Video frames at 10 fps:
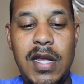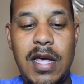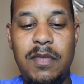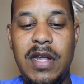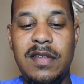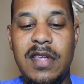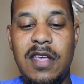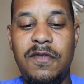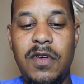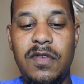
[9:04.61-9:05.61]
that, man, this
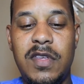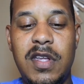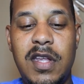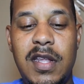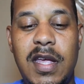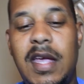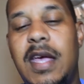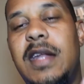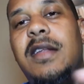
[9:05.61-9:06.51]
thing feels good at the hand.